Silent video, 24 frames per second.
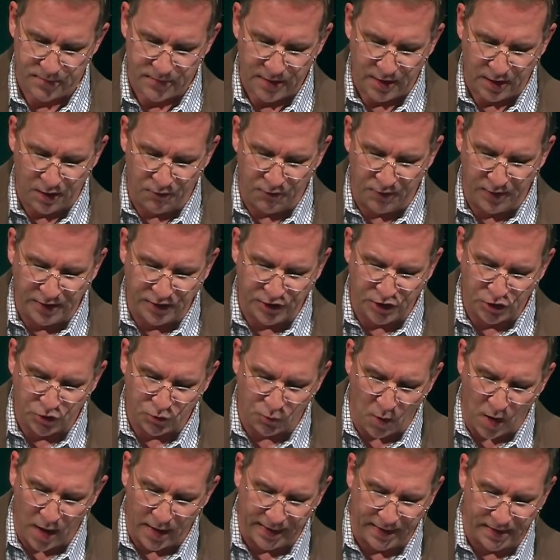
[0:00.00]
Ephesians
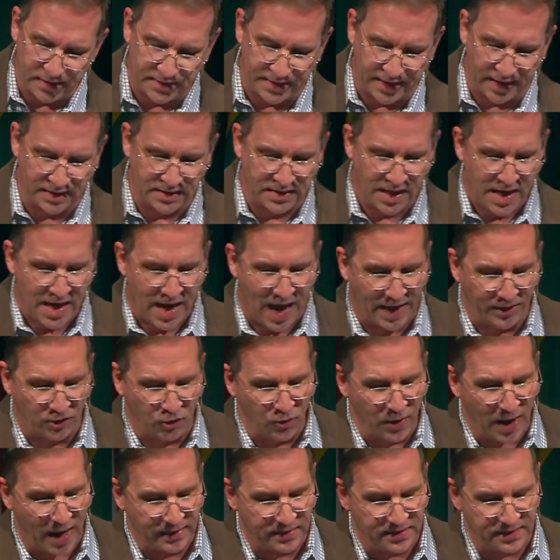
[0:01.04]
1, he says, I do
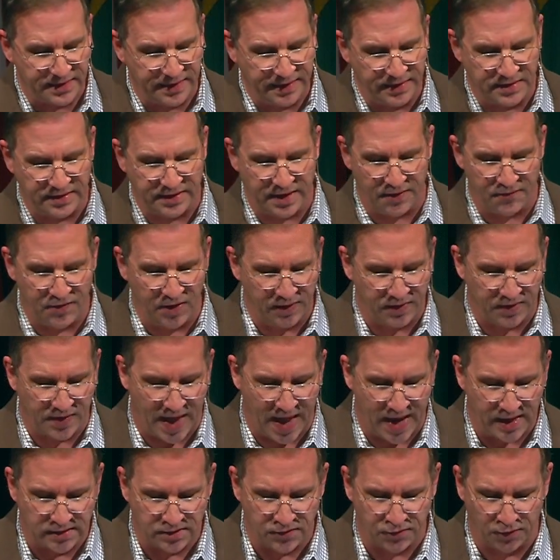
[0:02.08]
not cease giving
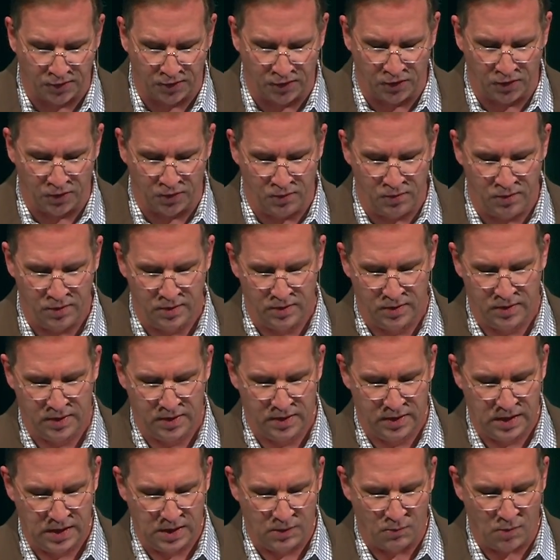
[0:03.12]
thanks for you
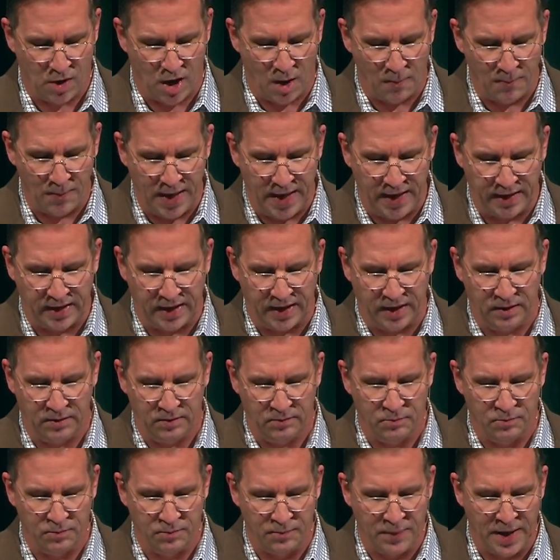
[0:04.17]
while
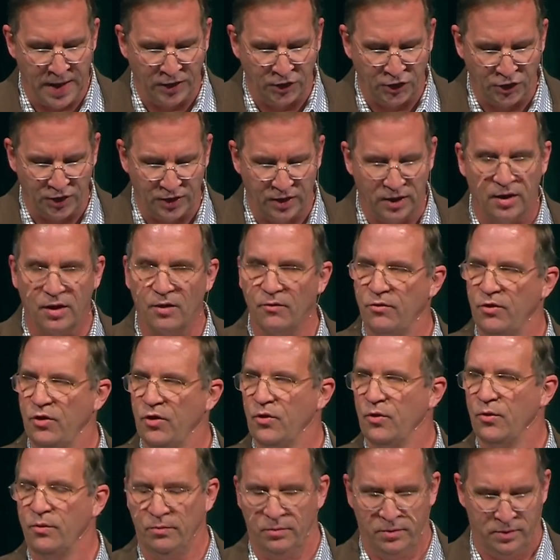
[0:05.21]
making mention of
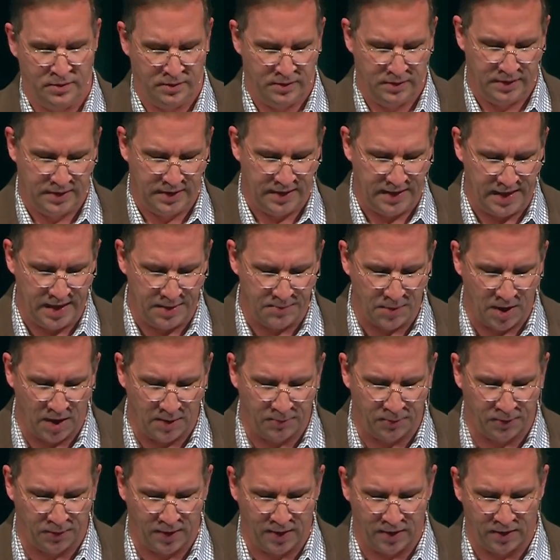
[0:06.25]
you in my
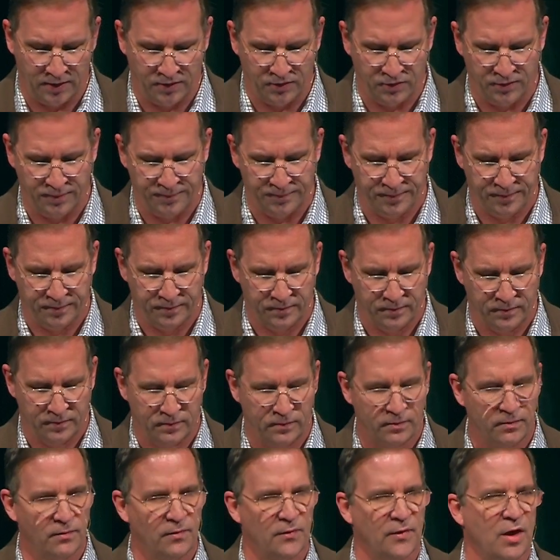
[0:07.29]
prayers.
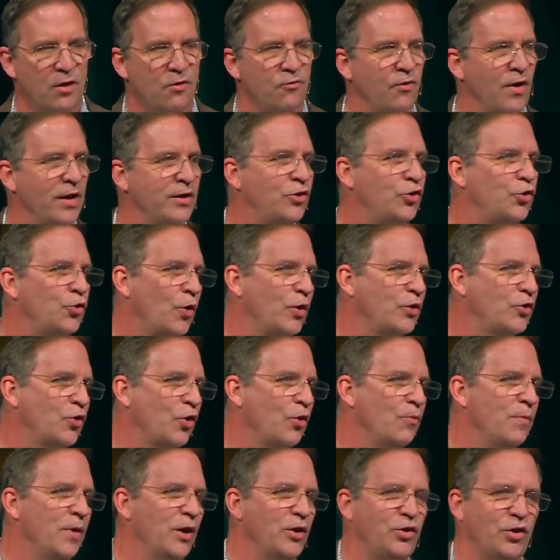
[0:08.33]
Friends,
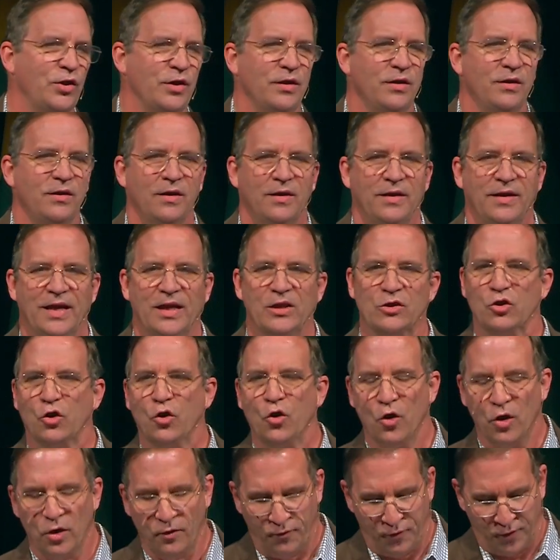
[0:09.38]
short-term mission is
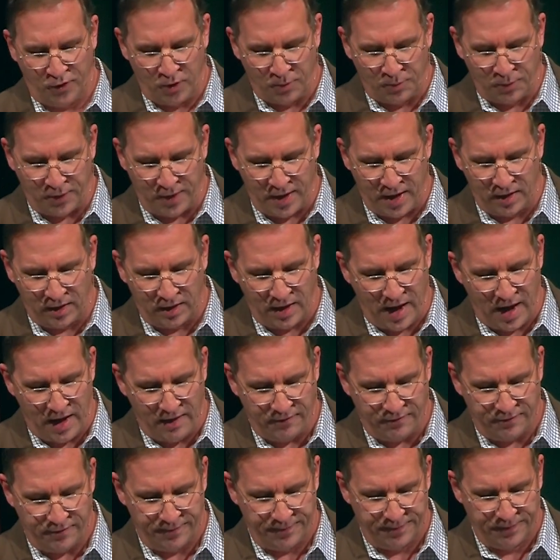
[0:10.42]
good for your prayer
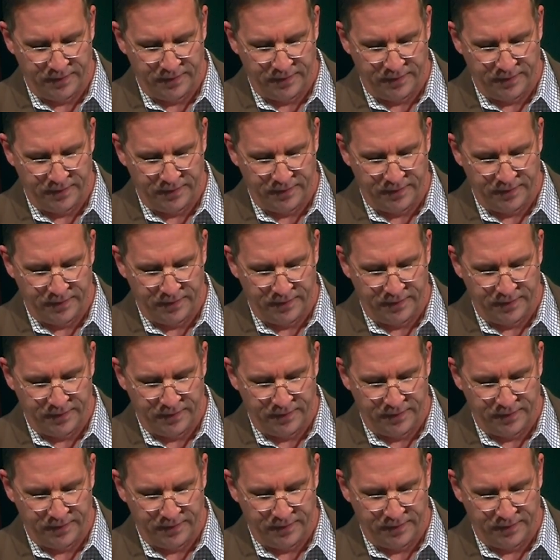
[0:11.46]
life.